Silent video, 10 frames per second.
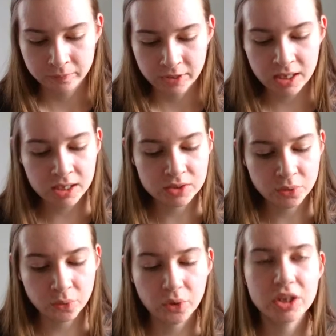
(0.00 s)
He is
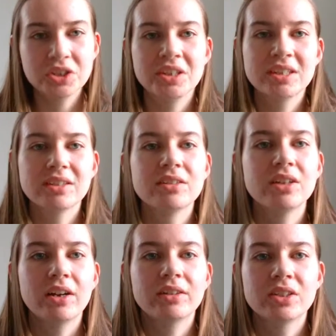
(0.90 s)
reaching into the
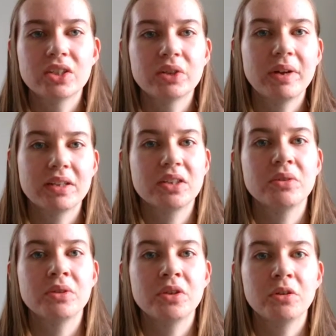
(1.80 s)
darkness to
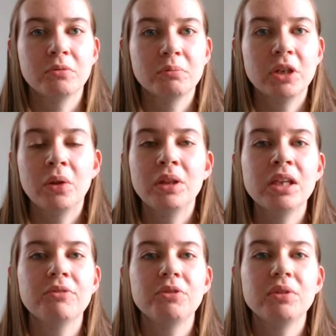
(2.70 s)
rescue you, but only
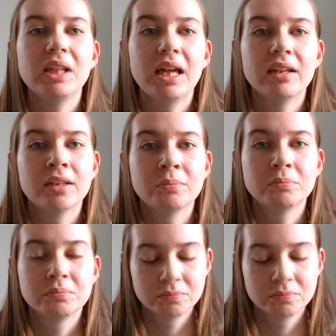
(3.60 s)
if you let him.